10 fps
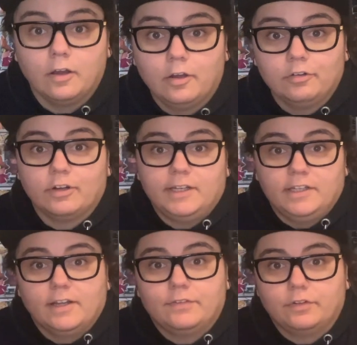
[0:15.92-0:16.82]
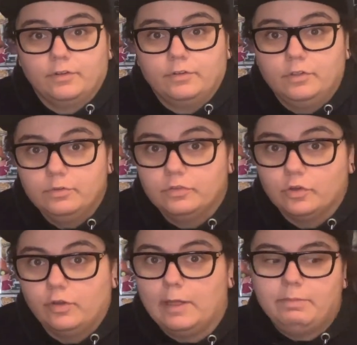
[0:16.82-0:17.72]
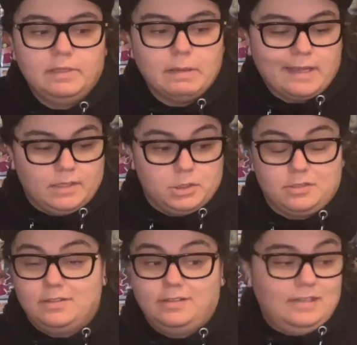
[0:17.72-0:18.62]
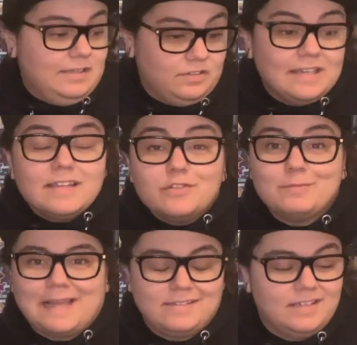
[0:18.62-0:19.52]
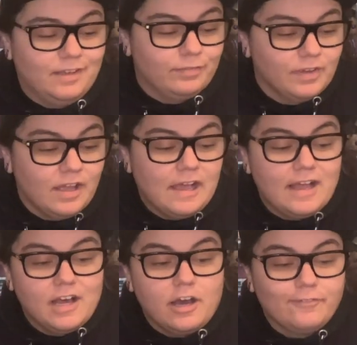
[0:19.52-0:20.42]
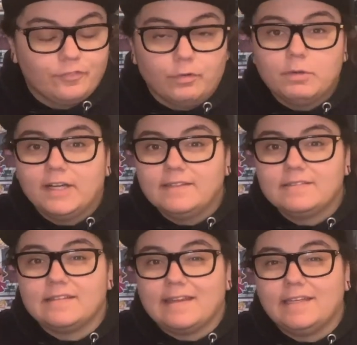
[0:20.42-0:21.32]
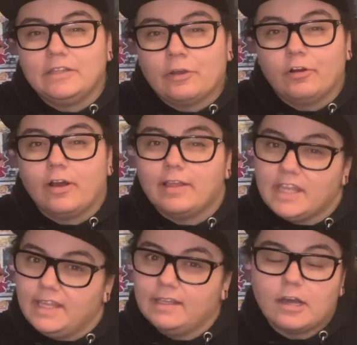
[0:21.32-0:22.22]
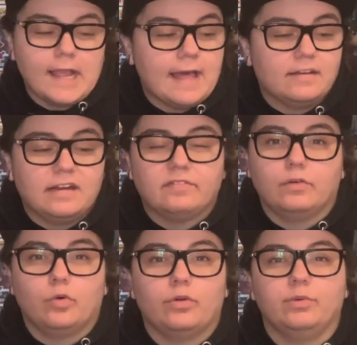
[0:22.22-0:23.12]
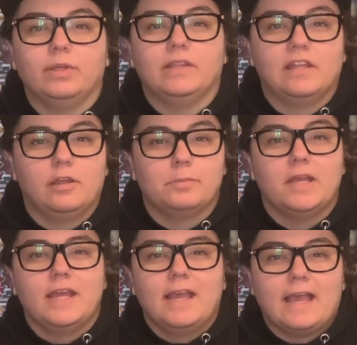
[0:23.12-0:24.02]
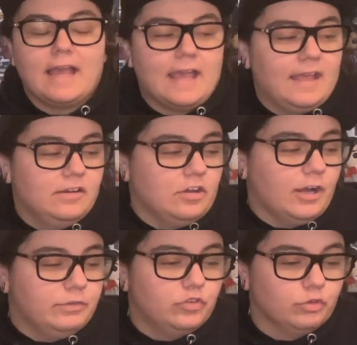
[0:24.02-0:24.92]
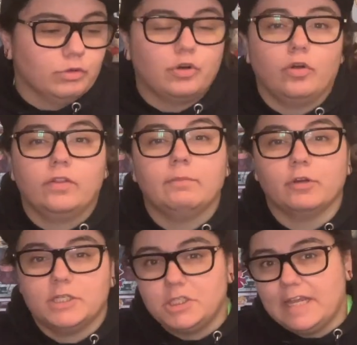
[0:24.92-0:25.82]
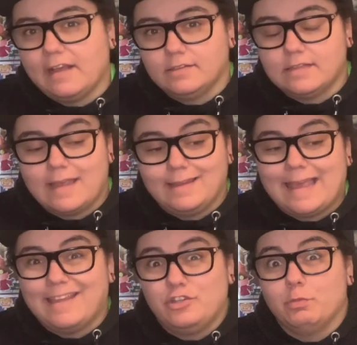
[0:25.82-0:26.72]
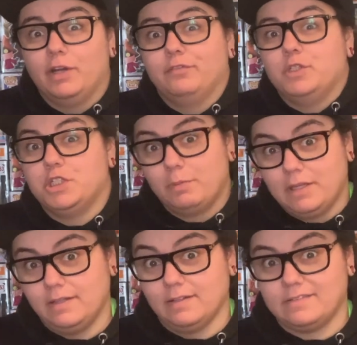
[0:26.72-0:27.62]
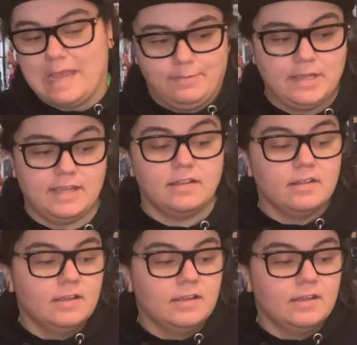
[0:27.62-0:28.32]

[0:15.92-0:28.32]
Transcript: Alrighty guys, so you saw that big package. This thing is massive. From my understanding though, I think I had another order with them and I do recall them reaching out and saying, hey, do you mind if we ship it in the same thing?